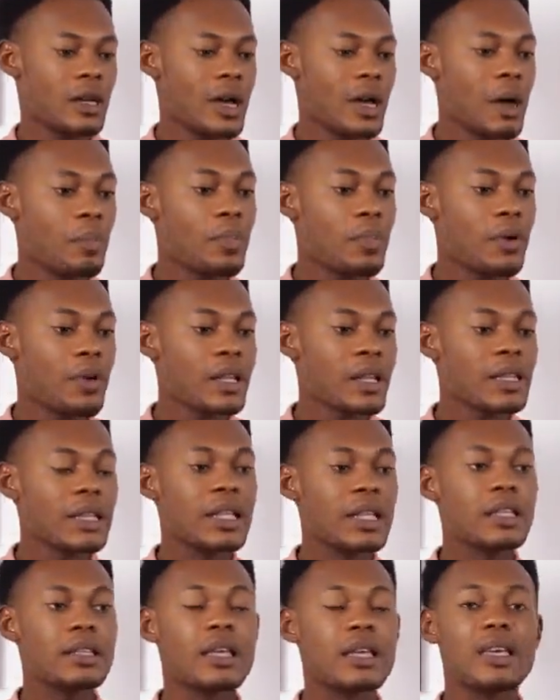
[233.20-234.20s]

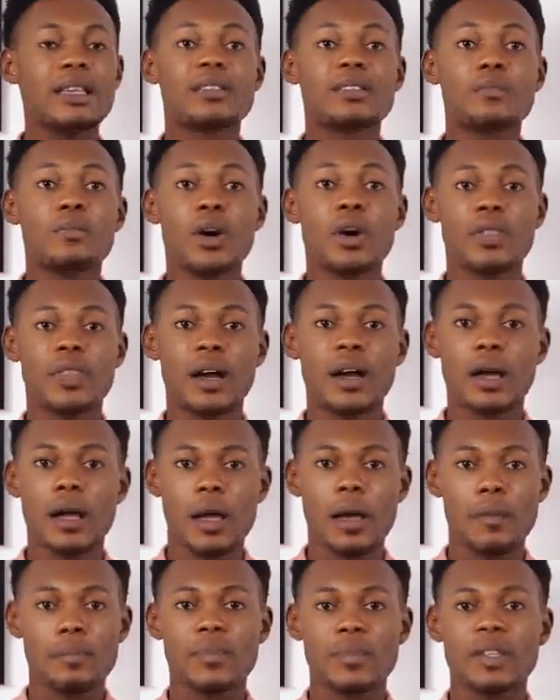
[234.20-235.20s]
Apparently his
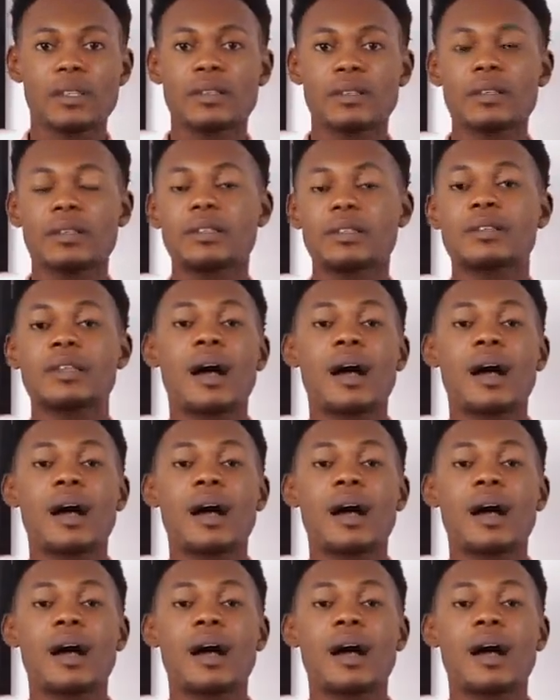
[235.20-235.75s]
mother, Mrs.